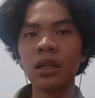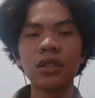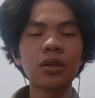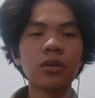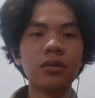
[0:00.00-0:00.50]

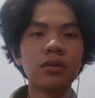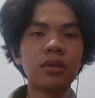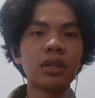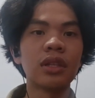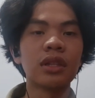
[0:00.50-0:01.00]
So
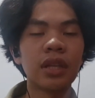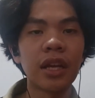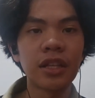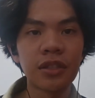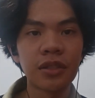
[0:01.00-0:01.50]

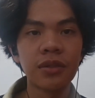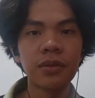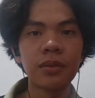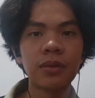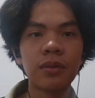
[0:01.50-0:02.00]
that
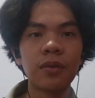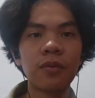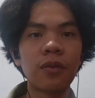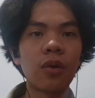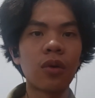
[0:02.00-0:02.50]
is
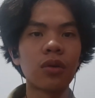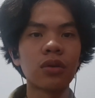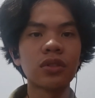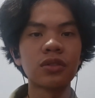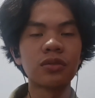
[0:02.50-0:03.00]

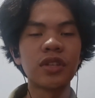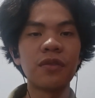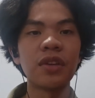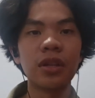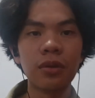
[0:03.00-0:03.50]
for
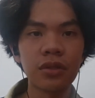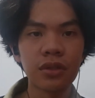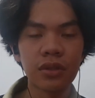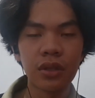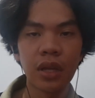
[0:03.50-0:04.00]
today's videos.